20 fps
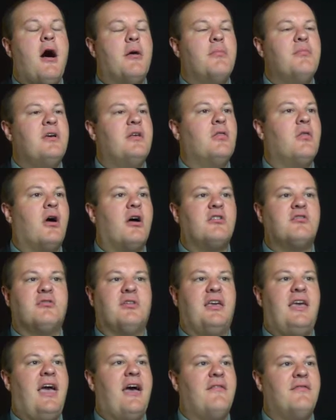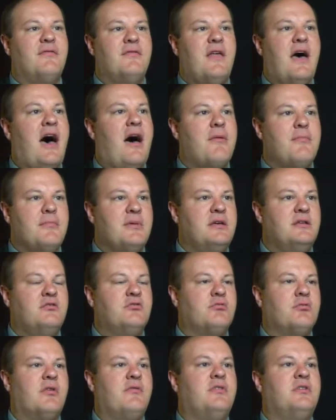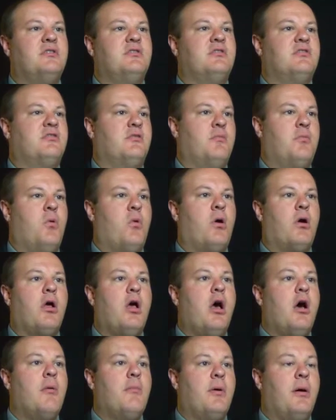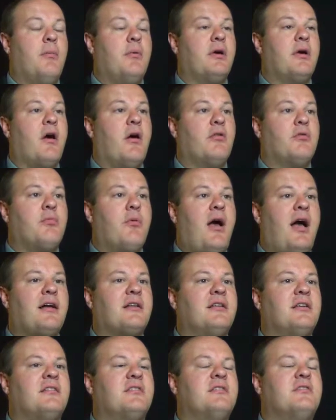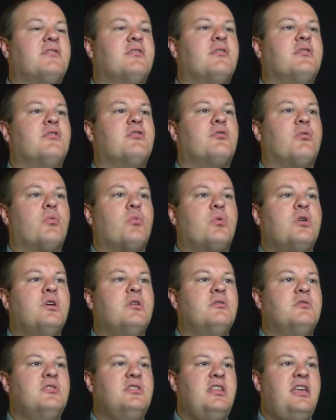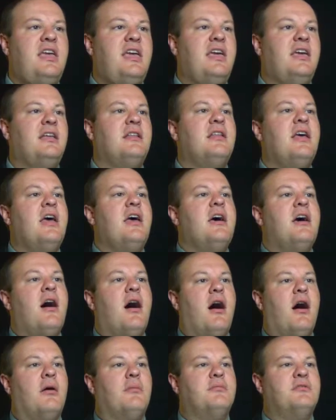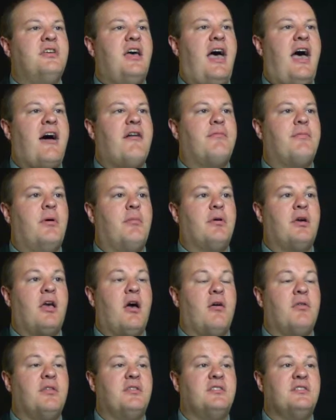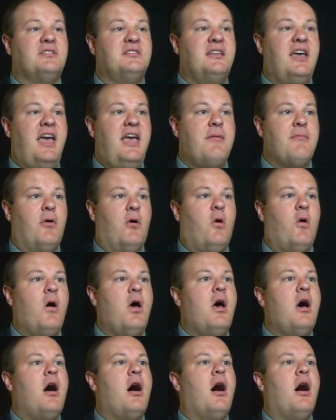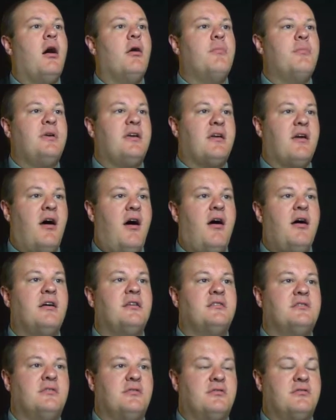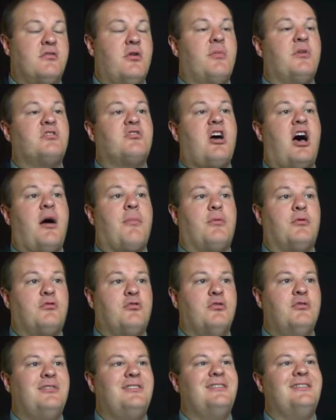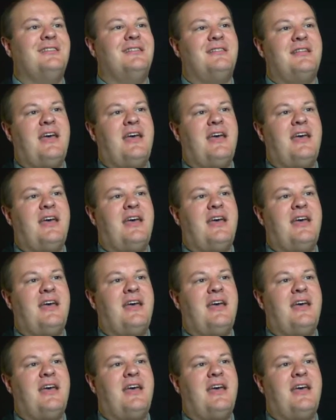They largely have not been driven to support public health practice. And so there's a real need to have public health at the table because there's so much opportunity to